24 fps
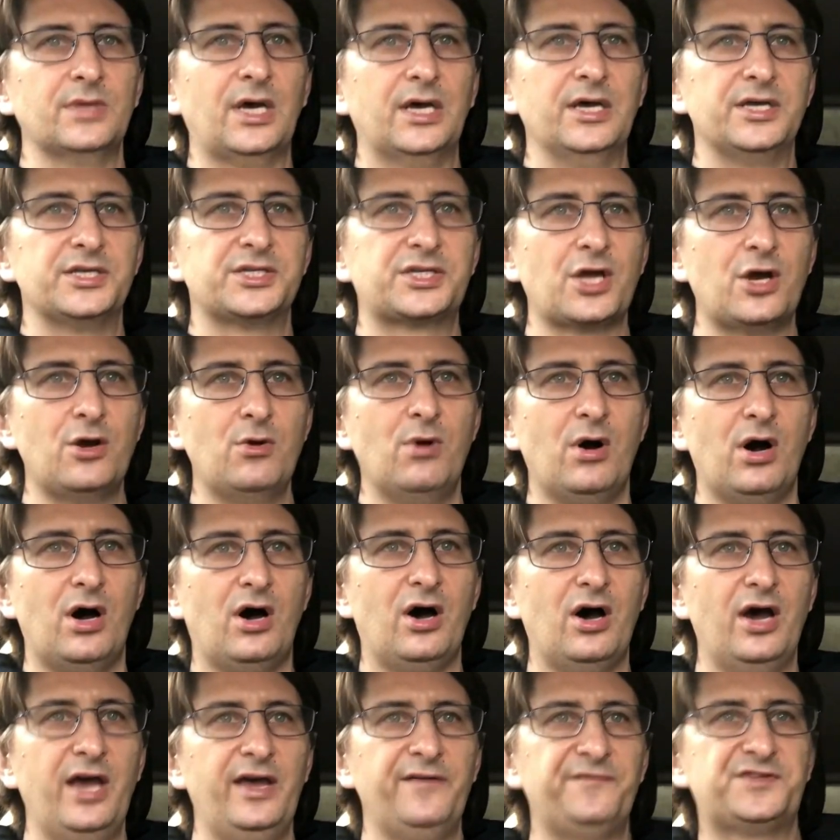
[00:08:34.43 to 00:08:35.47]
So
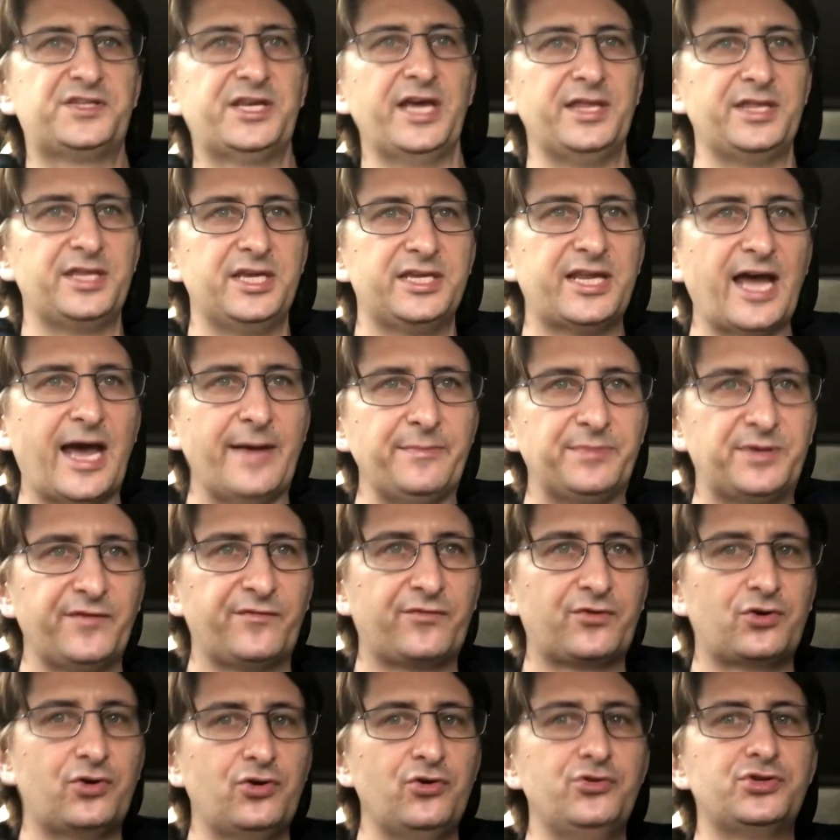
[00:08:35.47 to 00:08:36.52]
I've set the adaptive
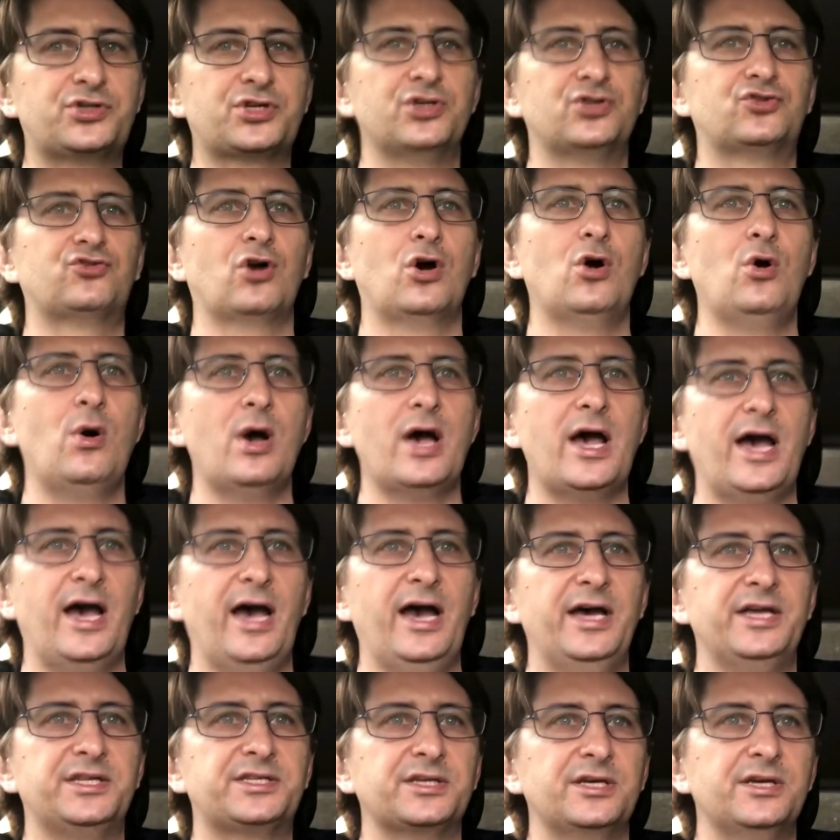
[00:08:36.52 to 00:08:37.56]
cruise control
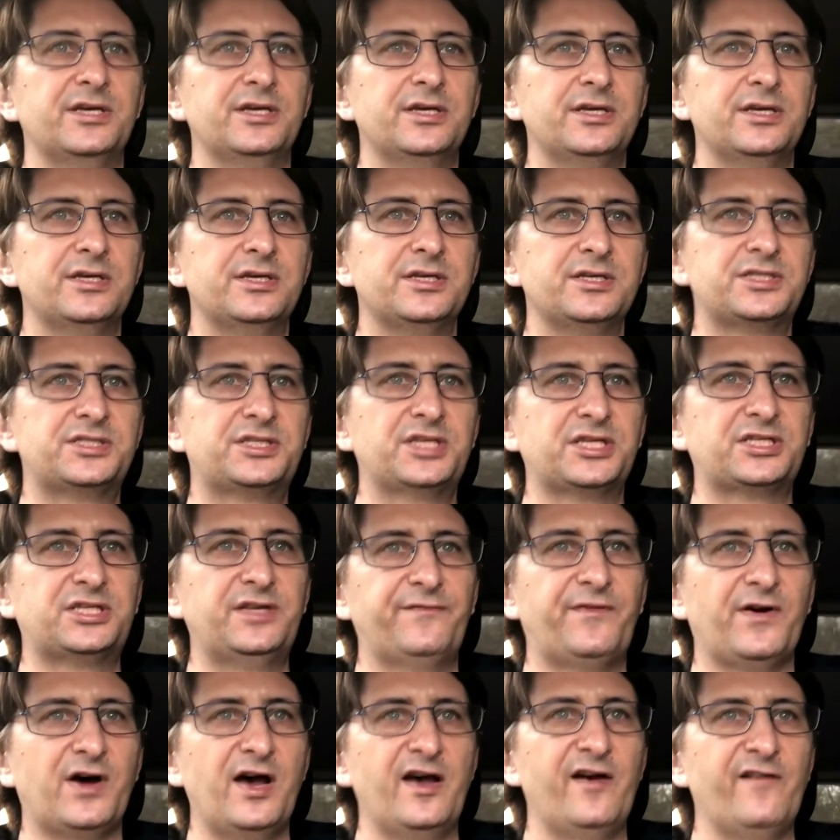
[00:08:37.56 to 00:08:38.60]
at
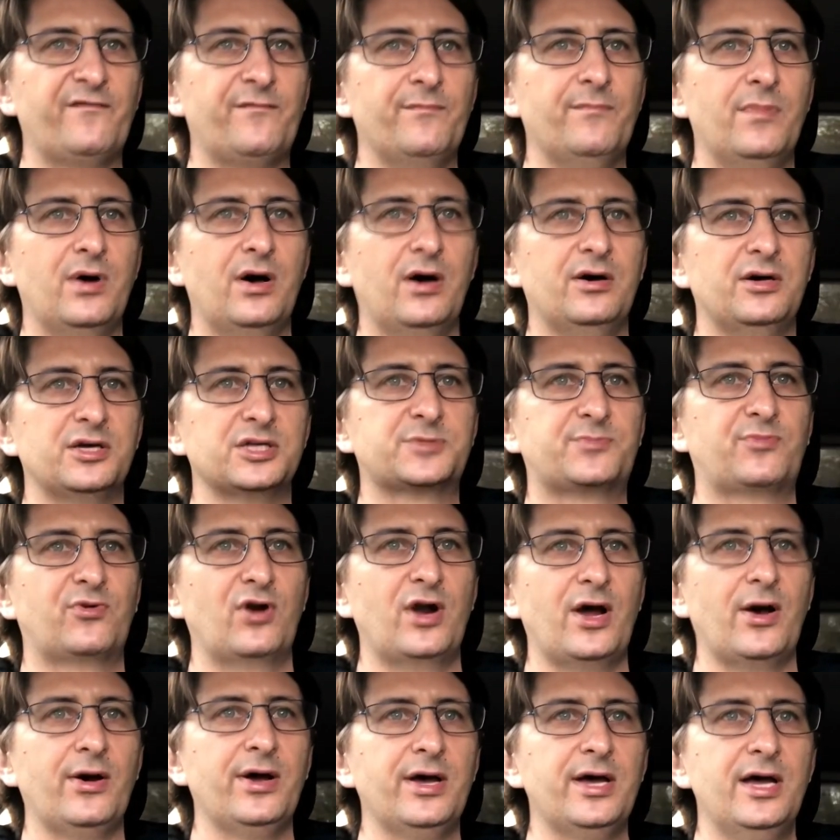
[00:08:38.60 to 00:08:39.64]
65 miles per
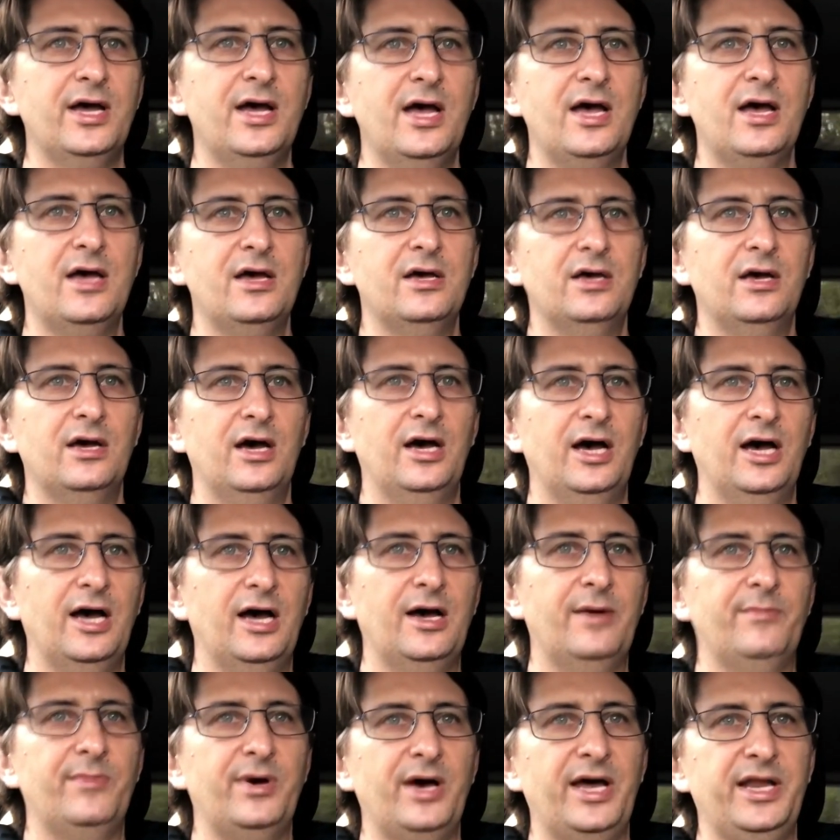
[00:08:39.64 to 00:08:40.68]
hour,
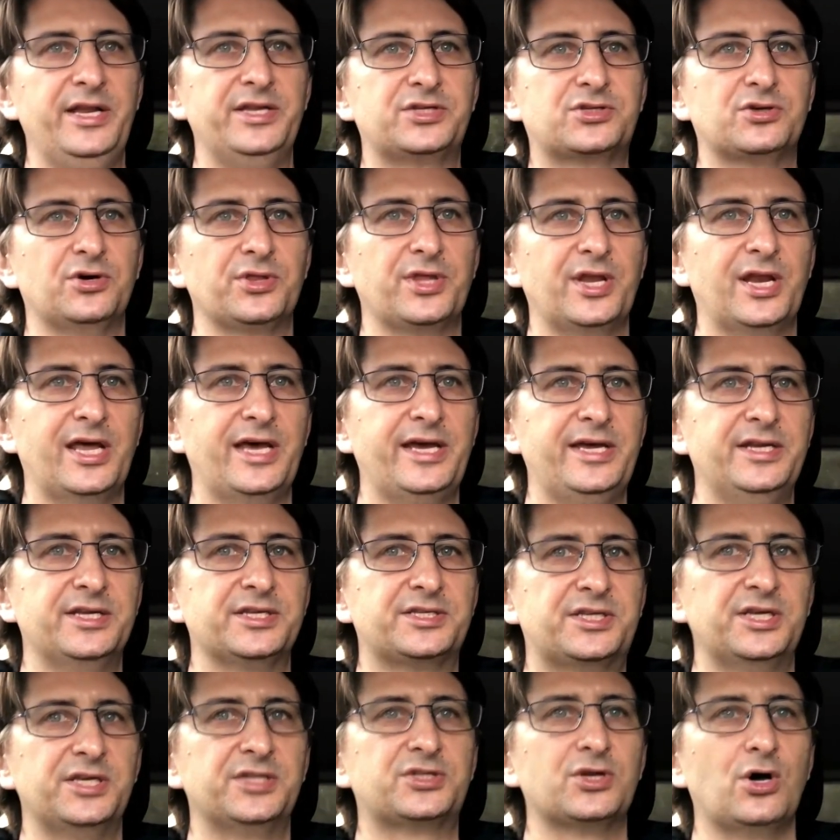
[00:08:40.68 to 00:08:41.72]
and it's got the lane
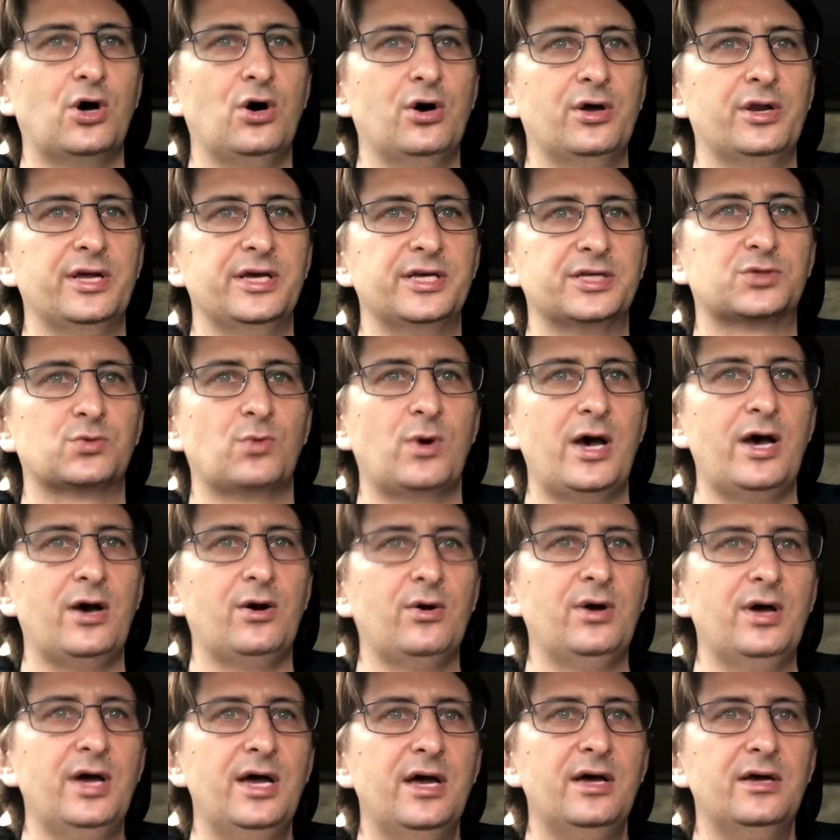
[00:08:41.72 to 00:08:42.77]
assist on as well.
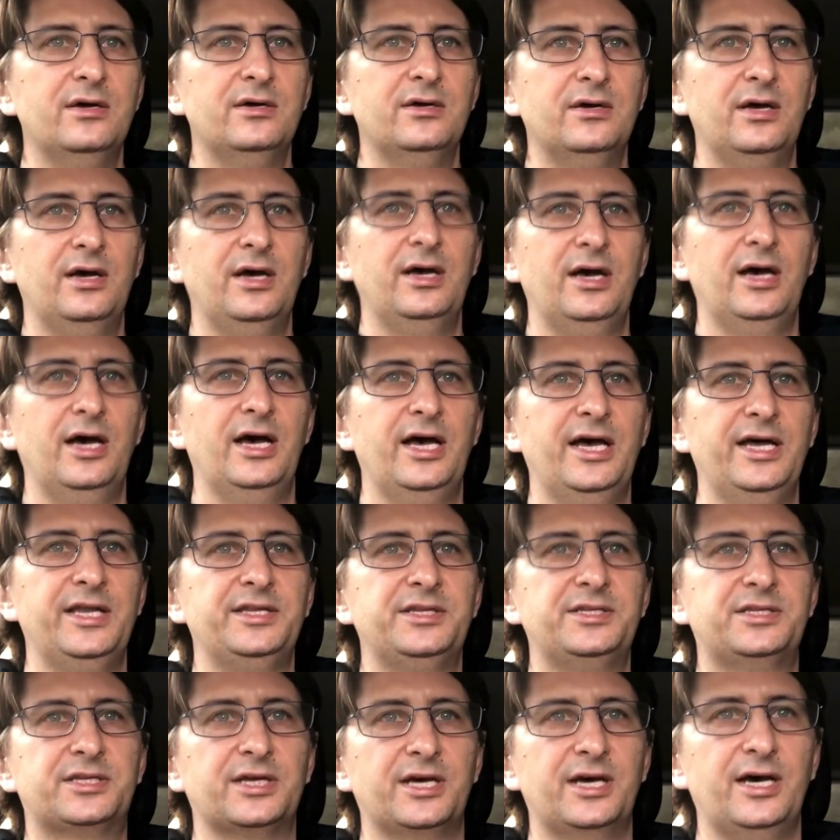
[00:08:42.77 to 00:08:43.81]

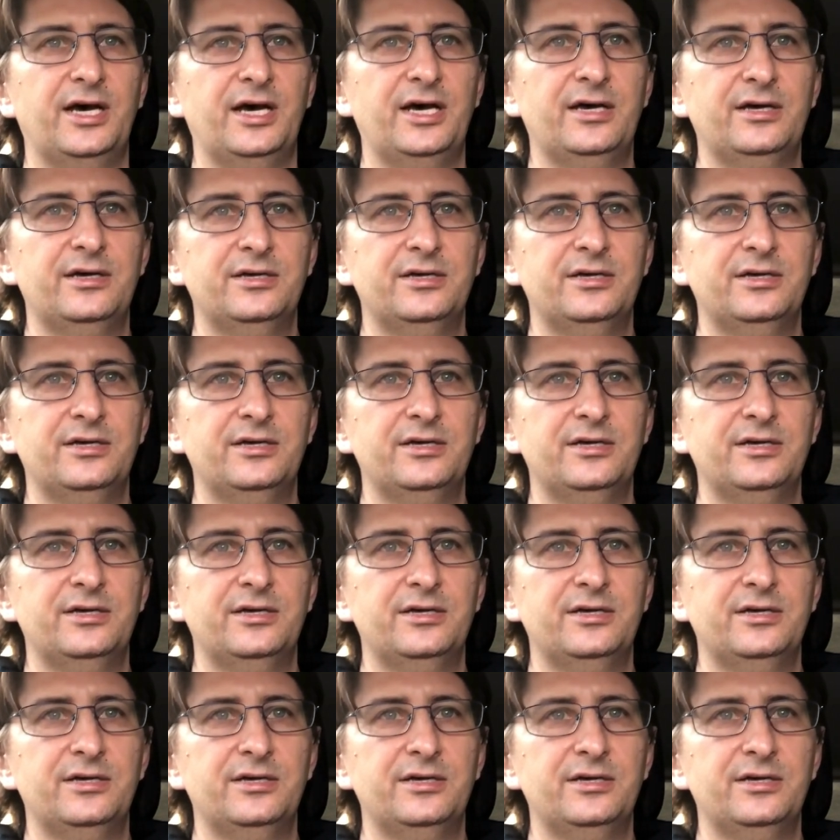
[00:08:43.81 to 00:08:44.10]
And the